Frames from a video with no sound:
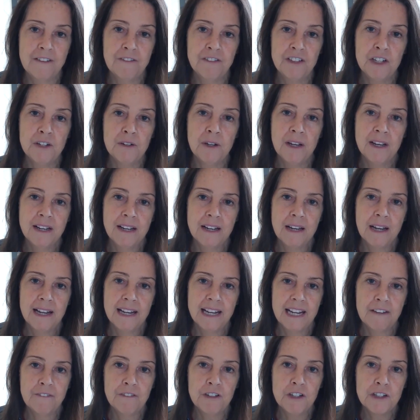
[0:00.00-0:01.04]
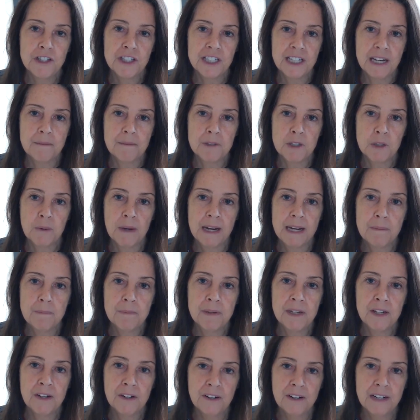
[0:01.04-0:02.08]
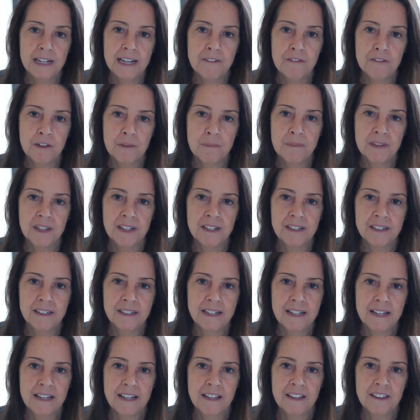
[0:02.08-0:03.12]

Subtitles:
if you stepped away purely from the